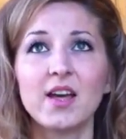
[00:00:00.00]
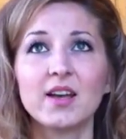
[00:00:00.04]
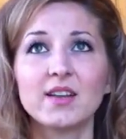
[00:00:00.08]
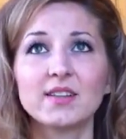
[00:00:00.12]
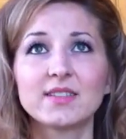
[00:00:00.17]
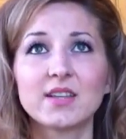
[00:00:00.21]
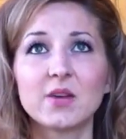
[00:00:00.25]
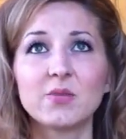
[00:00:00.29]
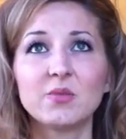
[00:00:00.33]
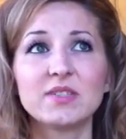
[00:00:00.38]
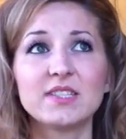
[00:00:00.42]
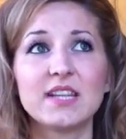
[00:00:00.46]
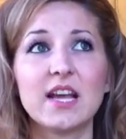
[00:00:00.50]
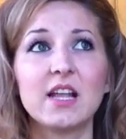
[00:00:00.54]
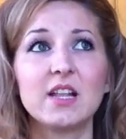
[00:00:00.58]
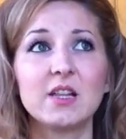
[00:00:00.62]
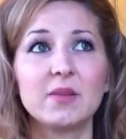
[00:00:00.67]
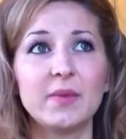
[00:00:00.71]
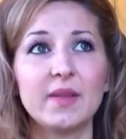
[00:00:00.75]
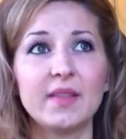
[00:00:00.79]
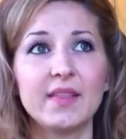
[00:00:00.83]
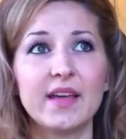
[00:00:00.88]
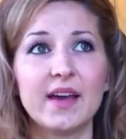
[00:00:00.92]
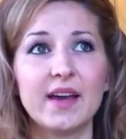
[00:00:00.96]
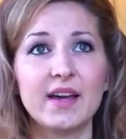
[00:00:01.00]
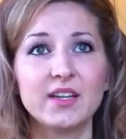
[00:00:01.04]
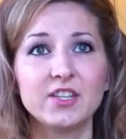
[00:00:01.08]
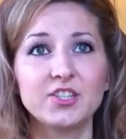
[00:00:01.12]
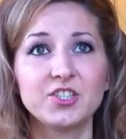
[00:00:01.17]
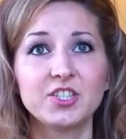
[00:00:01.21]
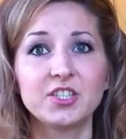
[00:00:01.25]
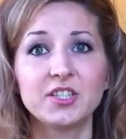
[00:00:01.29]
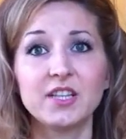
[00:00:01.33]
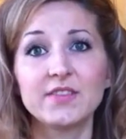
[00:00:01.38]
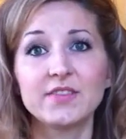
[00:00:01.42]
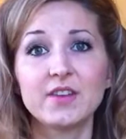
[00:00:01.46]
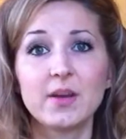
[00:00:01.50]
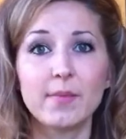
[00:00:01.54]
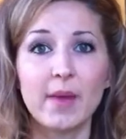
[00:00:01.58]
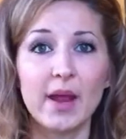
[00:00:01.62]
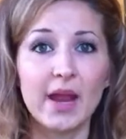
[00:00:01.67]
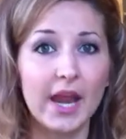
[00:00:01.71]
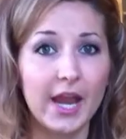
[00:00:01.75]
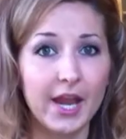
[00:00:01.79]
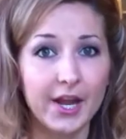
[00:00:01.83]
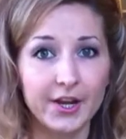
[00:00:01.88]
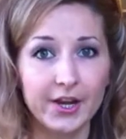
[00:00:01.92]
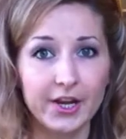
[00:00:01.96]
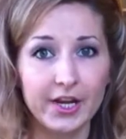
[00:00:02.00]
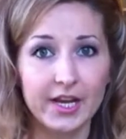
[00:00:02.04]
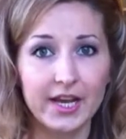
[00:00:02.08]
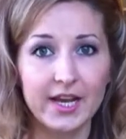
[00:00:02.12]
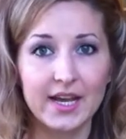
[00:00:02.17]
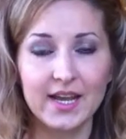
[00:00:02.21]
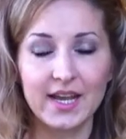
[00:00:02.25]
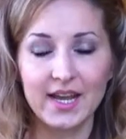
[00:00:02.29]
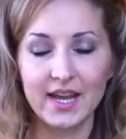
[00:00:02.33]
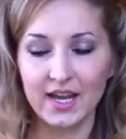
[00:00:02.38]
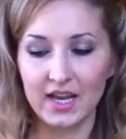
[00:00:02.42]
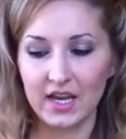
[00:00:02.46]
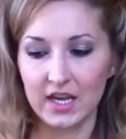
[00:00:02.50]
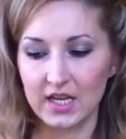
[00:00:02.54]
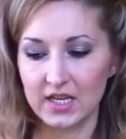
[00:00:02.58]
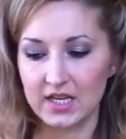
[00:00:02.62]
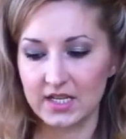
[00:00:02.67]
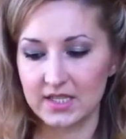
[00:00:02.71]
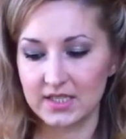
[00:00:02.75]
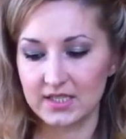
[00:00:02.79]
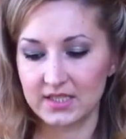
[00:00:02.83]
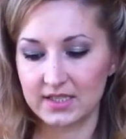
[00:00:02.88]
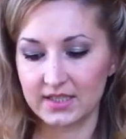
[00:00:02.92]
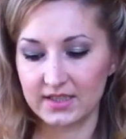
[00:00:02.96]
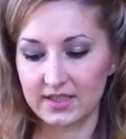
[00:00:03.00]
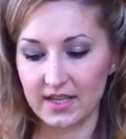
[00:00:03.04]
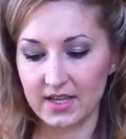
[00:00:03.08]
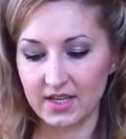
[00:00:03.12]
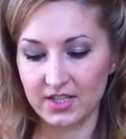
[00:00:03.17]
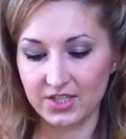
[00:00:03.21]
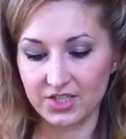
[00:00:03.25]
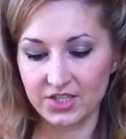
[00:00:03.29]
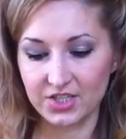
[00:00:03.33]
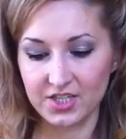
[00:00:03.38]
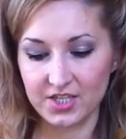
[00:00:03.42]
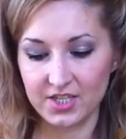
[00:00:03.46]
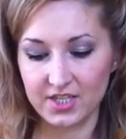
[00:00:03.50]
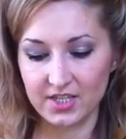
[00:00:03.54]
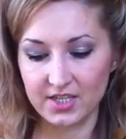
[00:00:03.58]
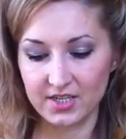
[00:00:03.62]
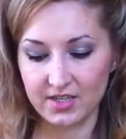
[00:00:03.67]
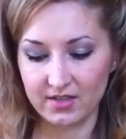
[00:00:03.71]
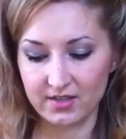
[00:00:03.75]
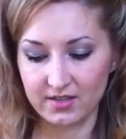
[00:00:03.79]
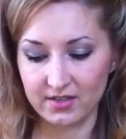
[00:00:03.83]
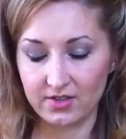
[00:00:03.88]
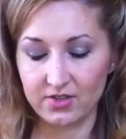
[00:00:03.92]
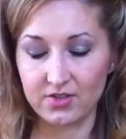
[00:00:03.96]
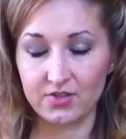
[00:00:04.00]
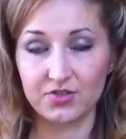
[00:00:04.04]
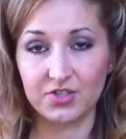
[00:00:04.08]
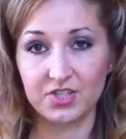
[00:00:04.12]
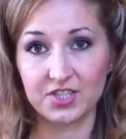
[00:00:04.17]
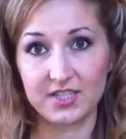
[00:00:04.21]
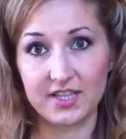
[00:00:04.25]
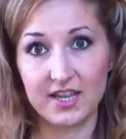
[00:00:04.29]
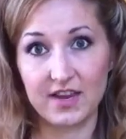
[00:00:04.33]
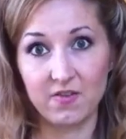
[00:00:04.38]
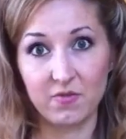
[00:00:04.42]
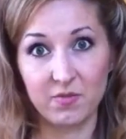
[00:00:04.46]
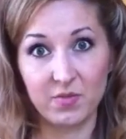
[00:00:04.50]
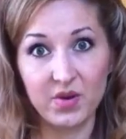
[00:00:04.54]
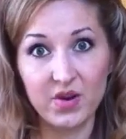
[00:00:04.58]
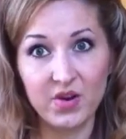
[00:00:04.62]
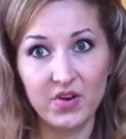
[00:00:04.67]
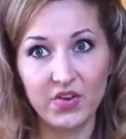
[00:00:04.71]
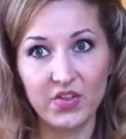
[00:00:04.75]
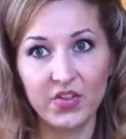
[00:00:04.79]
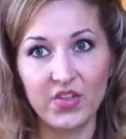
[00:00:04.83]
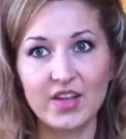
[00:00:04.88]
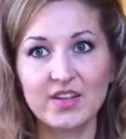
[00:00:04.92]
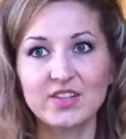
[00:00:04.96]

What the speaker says: someone telling me that she lived in my area and that she, just gave birth.